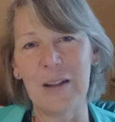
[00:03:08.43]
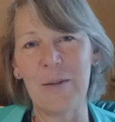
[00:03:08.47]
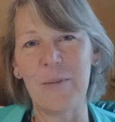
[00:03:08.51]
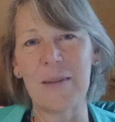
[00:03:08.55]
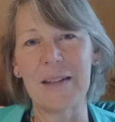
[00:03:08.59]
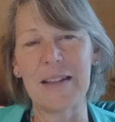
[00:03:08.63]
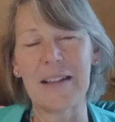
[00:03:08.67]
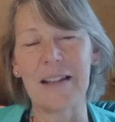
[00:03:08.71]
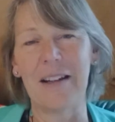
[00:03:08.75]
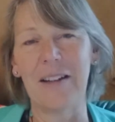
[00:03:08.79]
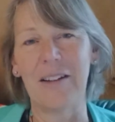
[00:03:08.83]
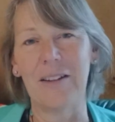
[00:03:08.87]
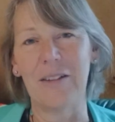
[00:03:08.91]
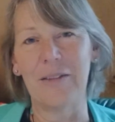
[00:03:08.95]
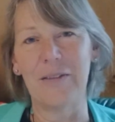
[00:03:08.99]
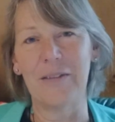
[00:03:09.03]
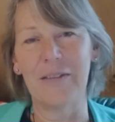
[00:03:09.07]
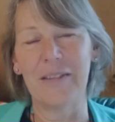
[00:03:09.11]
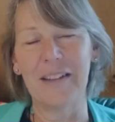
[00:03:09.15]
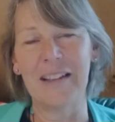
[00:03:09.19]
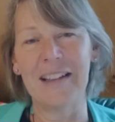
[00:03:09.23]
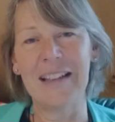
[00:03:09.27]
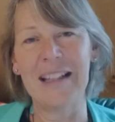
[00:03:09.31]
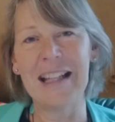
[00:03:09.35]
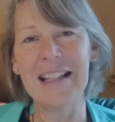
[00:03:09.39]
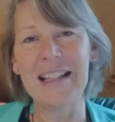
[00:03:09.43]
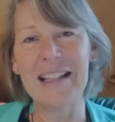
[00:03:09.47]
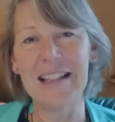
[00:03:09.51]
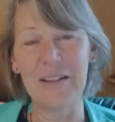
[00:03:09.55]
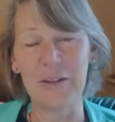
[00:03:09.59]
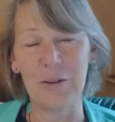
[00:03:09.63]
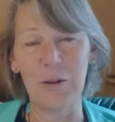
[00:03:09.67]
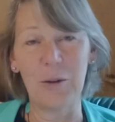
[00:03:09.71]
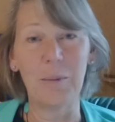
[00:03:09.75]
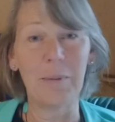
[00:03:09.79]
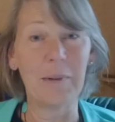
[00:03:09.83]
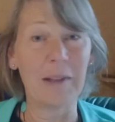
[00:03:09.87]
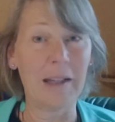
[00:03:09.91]
himself and ended
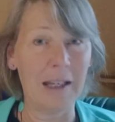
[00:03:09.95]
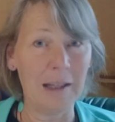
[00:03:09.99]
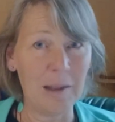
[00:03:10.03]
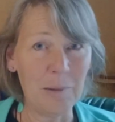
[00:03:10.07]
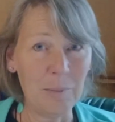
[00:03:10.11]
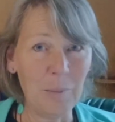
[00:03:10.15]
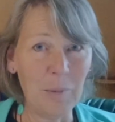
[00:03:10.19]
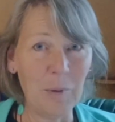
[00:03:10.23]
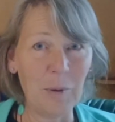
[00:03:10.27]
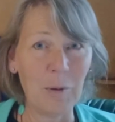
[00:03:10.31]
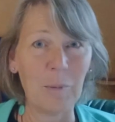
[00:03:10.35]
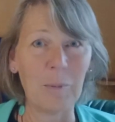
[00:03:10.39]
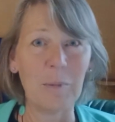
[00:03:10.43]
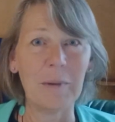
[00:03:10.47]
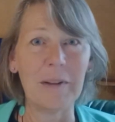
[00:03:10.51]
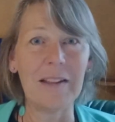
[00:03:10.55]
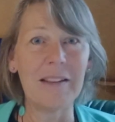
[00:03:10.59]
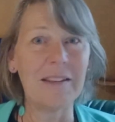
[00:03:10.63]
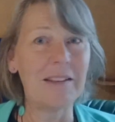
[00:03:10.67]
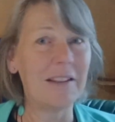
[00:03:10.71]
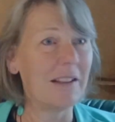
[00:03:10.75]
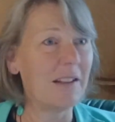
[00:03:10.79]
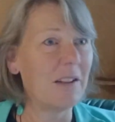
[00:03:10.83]
up getting published,